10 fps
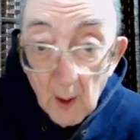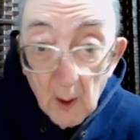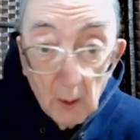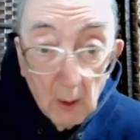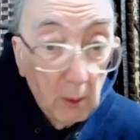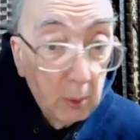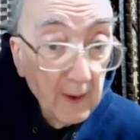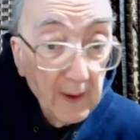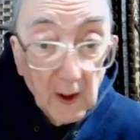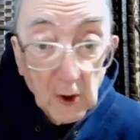Oh,
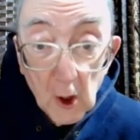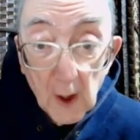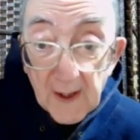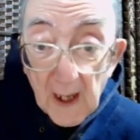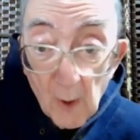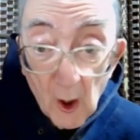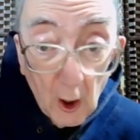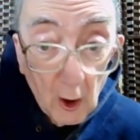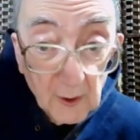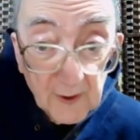whether a short time or a
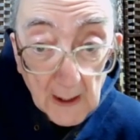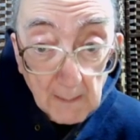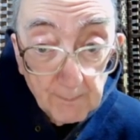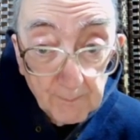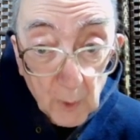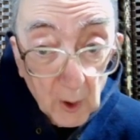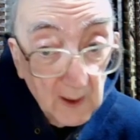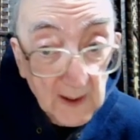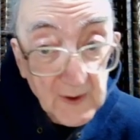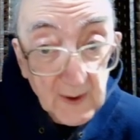long time, Paul
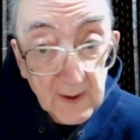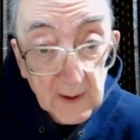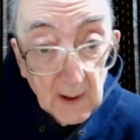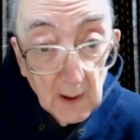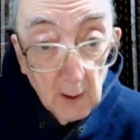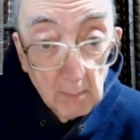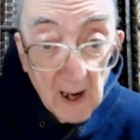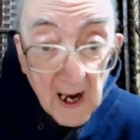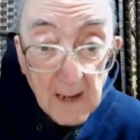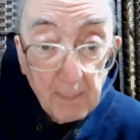answered.
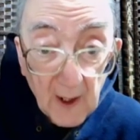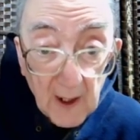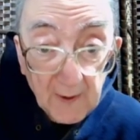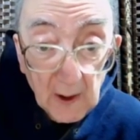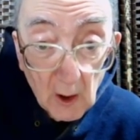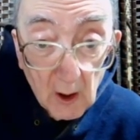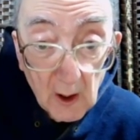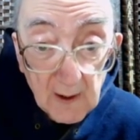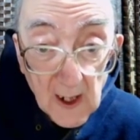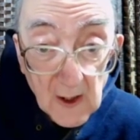My prayer to
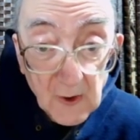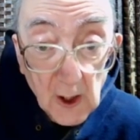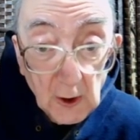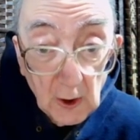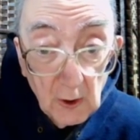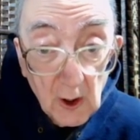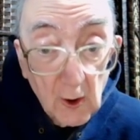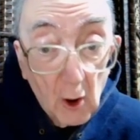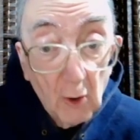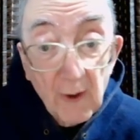God is that you and
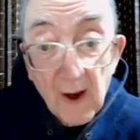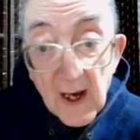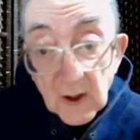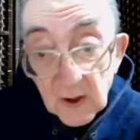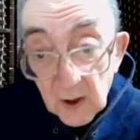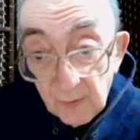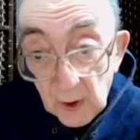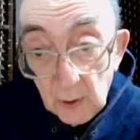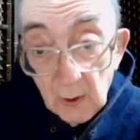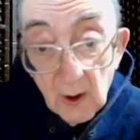all the rest of you
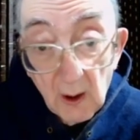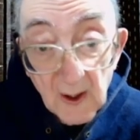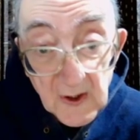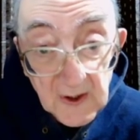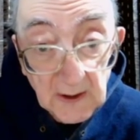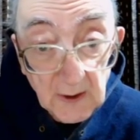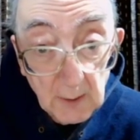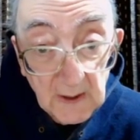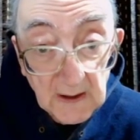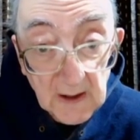who are listening to
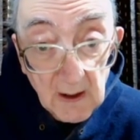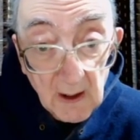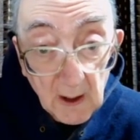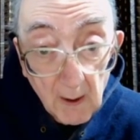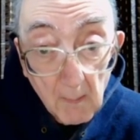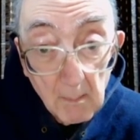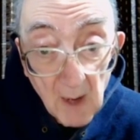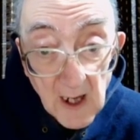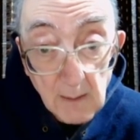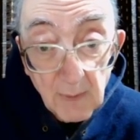me today
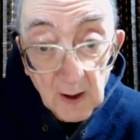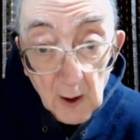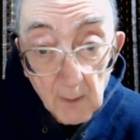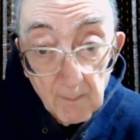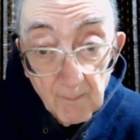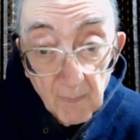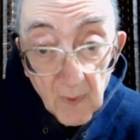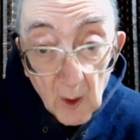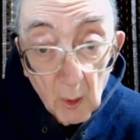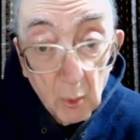might become
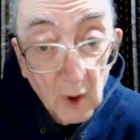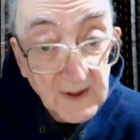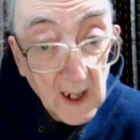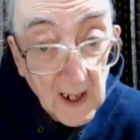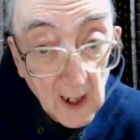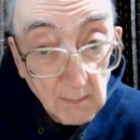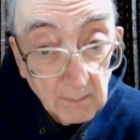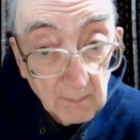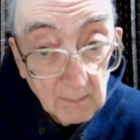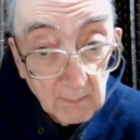what I am.
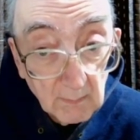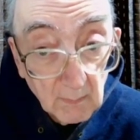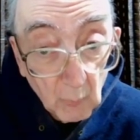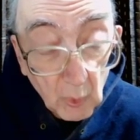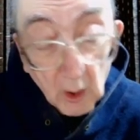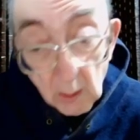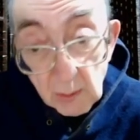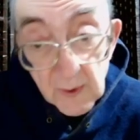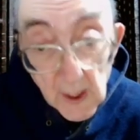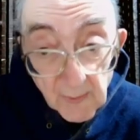Well,
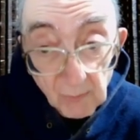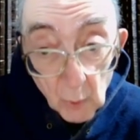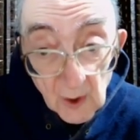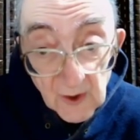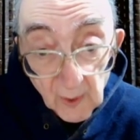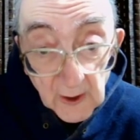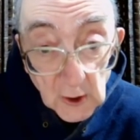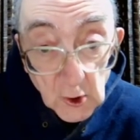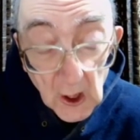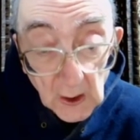except of course for these
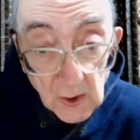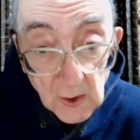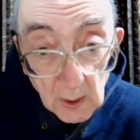chains.